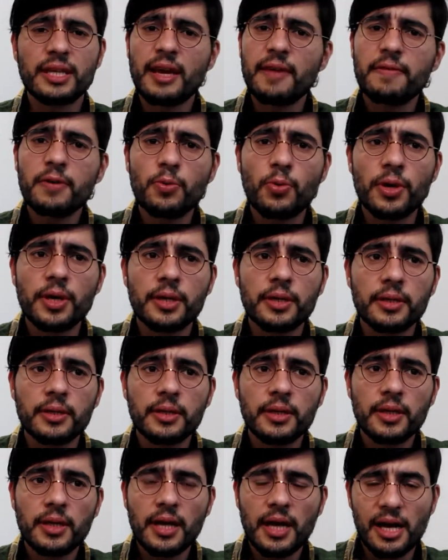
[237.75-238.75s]
evacuated,
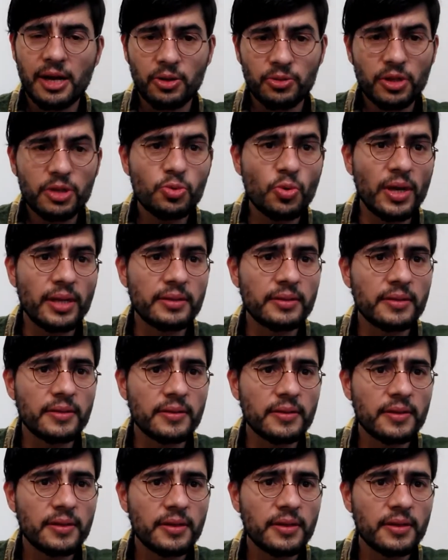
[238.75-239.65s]
and on the 20th